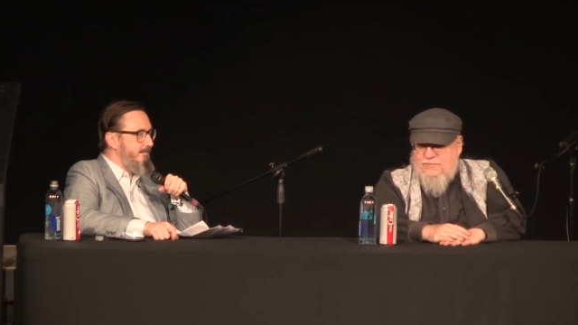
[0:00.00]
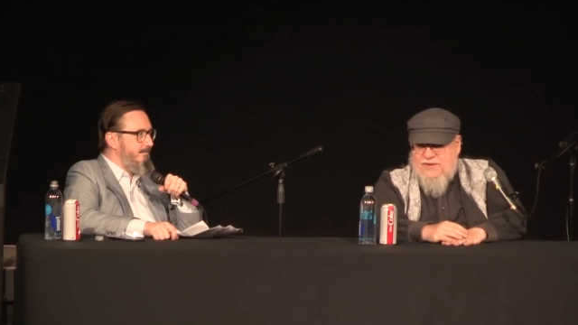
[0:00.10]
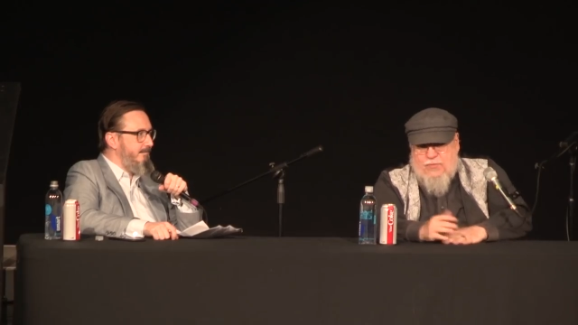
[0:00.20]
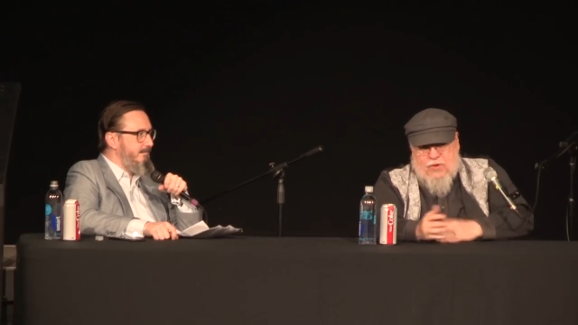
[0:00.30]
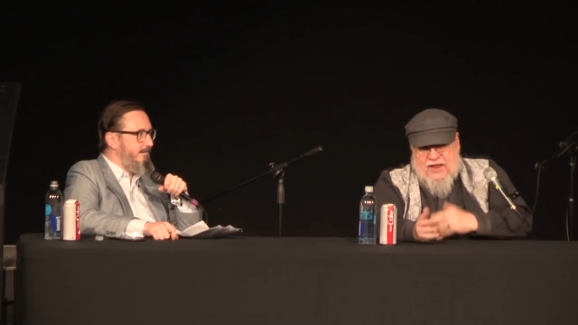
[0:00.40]

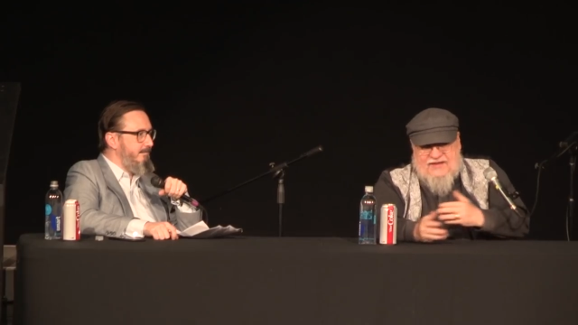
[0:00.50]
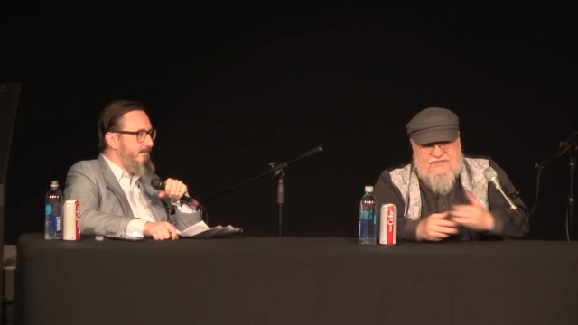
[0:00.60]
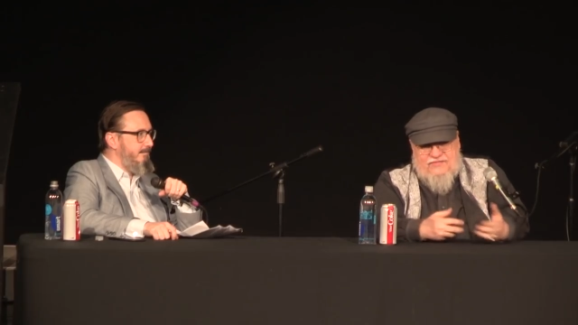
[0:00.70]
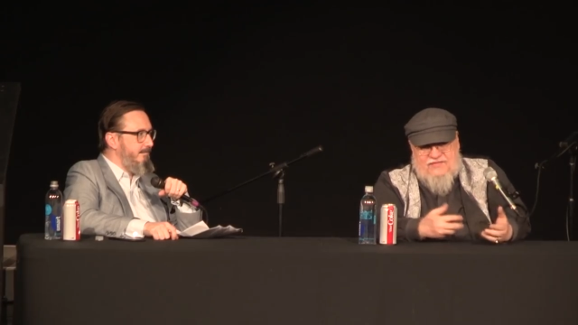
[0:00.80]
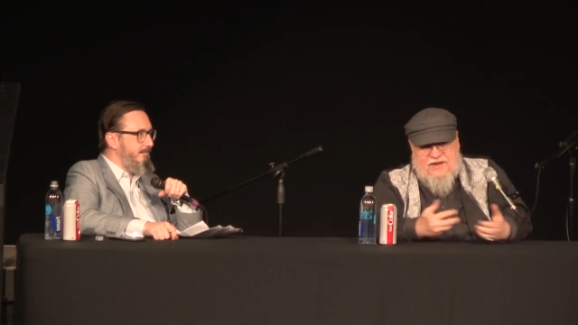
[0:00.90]
Speaker 1: people
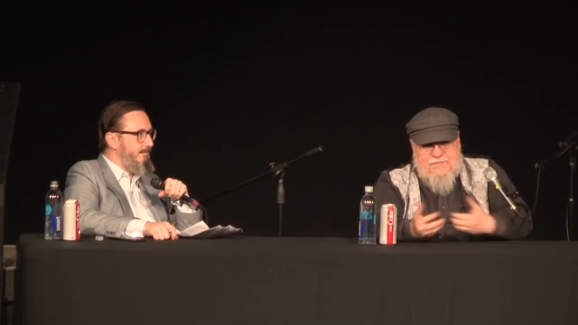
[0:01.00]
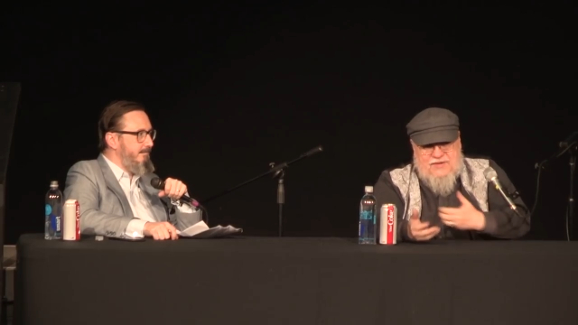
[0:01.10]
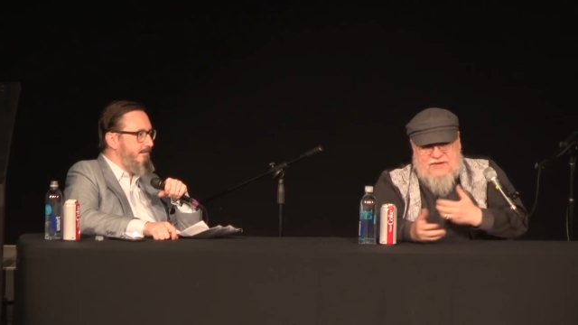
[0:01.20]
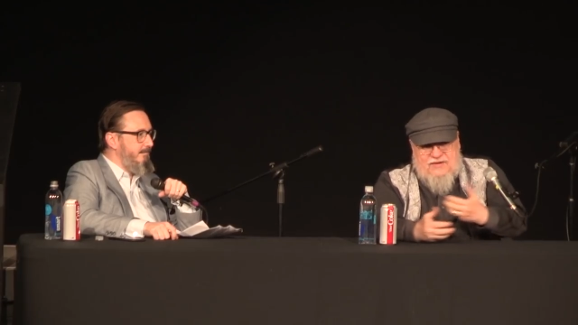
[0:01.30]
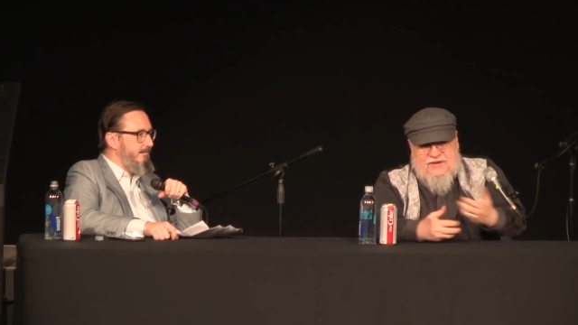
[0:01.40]
liked
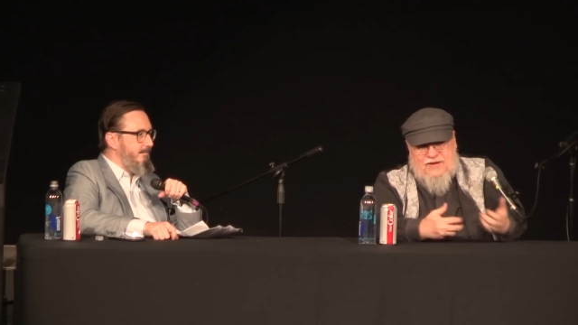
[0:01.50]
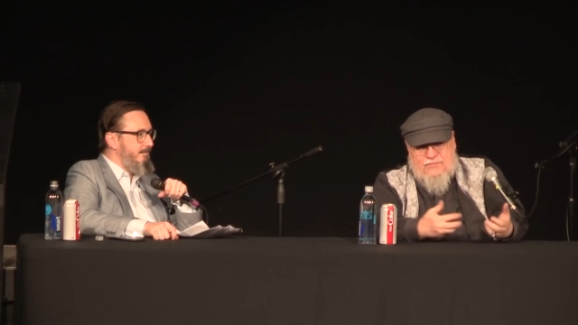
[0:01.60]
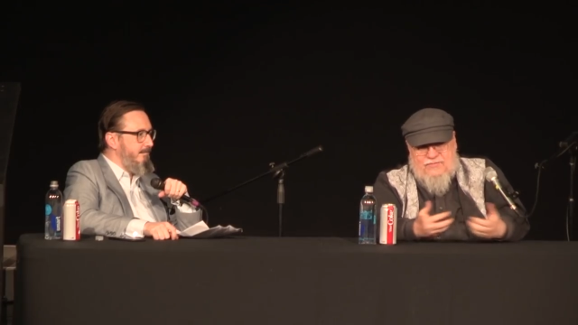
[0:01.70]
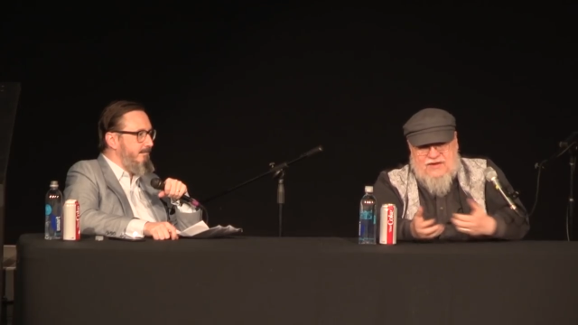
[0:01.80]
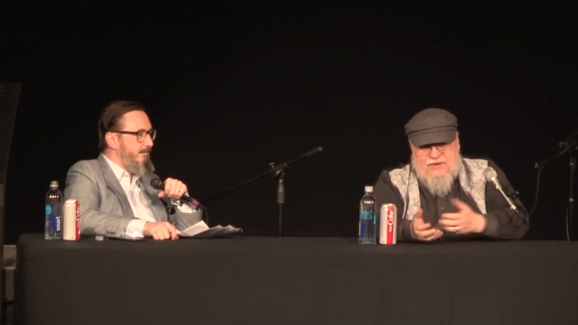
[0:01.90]
them, and
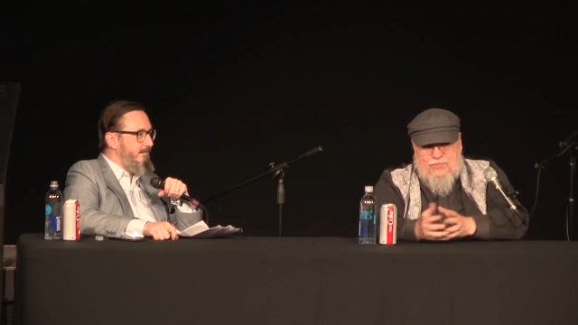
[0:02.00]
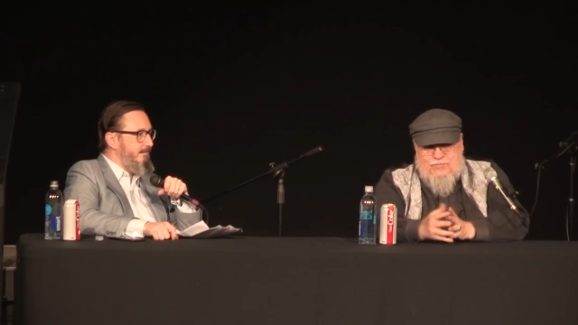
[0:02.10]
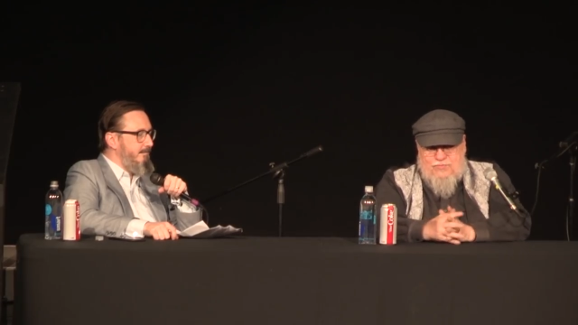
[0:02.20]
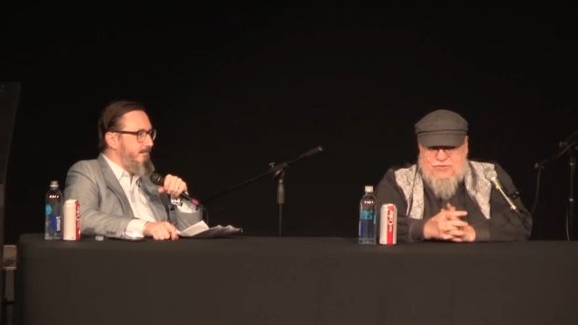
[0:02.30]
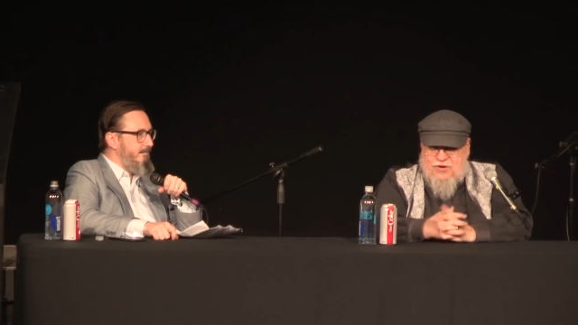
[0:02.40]
they, they
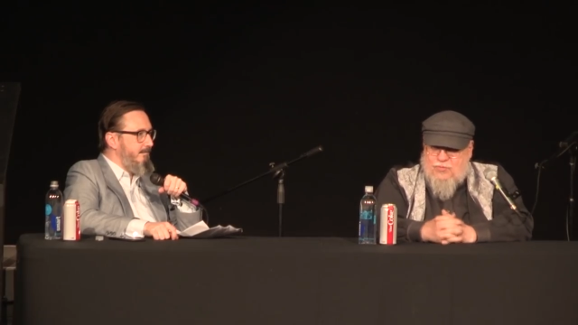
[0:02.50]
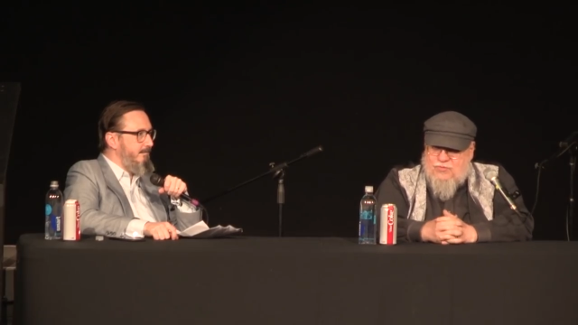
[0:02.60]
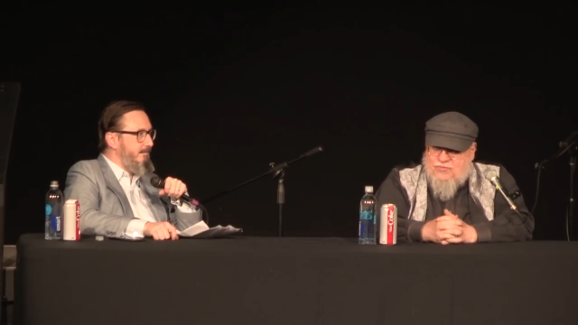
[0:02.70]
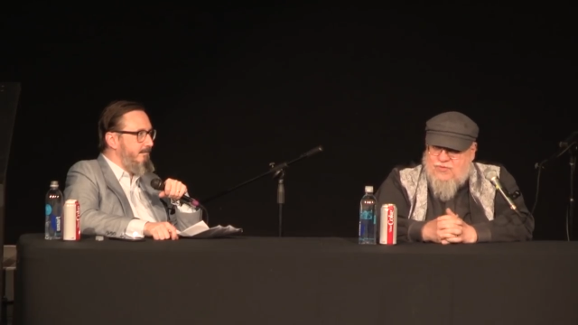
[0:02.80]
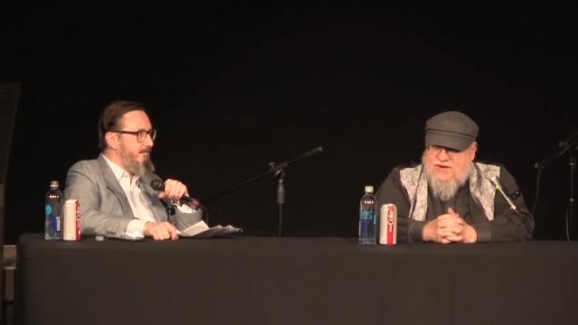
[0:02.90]
you know,
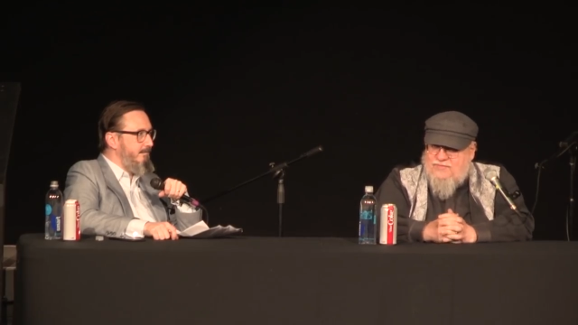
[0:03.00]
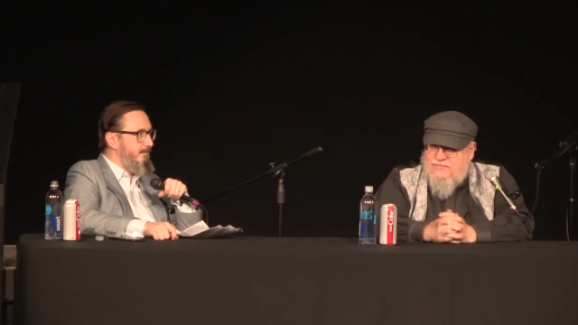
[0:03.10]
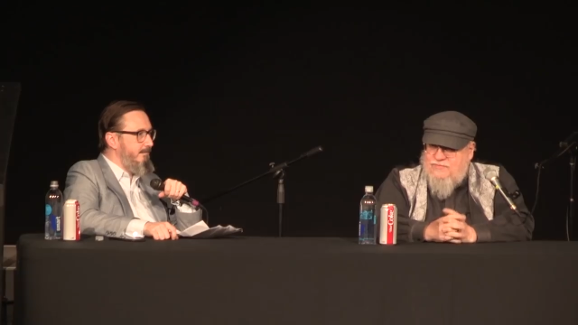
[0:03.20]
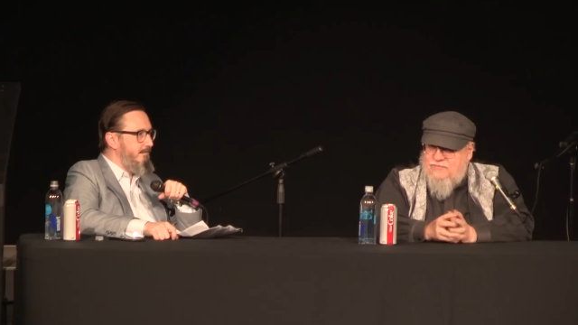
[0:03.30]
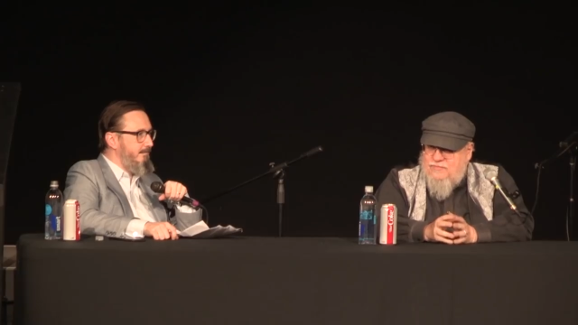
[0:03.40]
would write
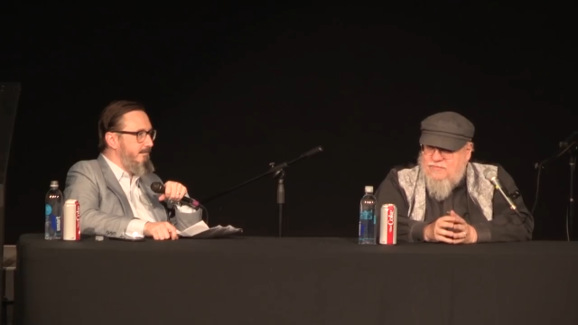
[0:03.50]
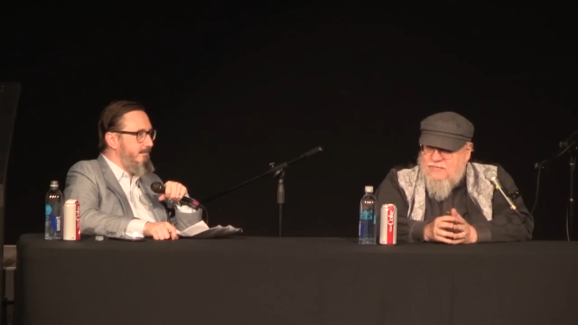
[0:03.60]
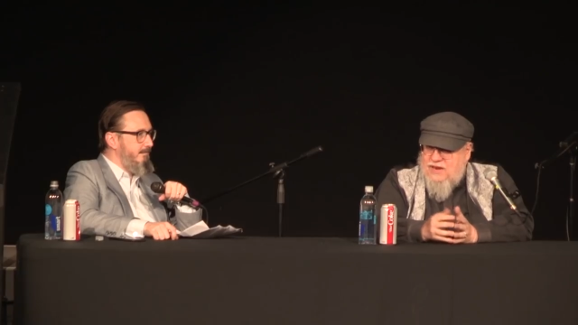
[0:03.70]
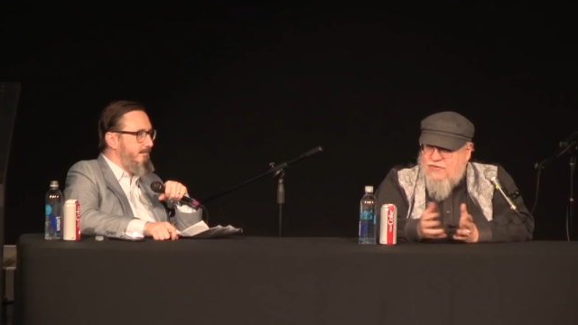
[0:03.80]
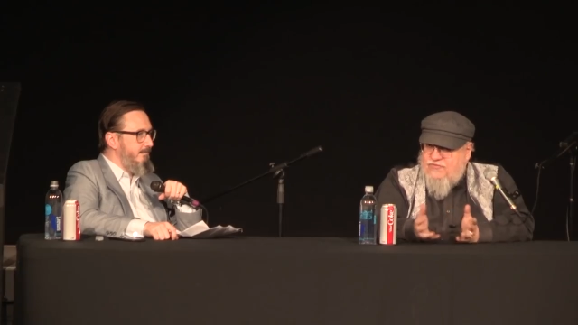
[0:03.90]

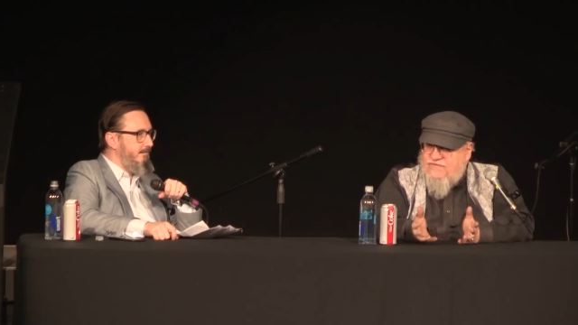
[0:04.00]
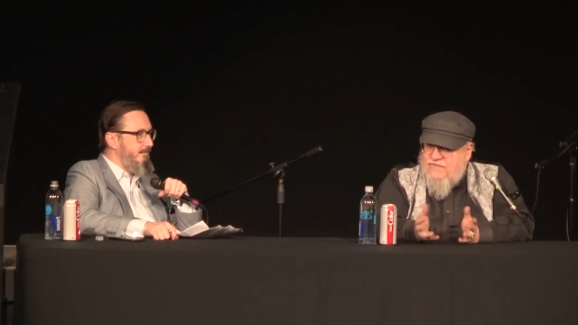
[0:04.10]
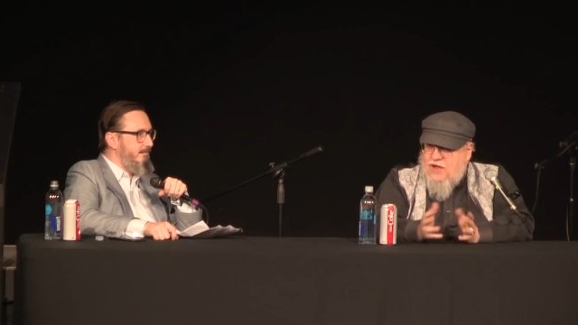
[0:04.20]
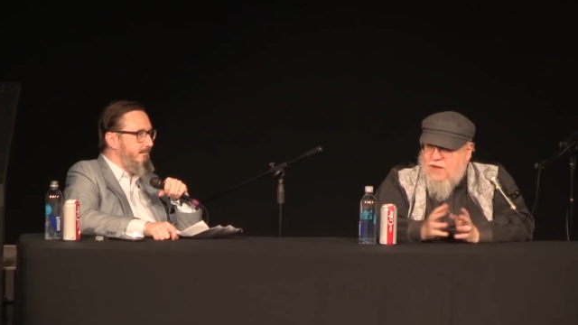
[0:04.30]
letters of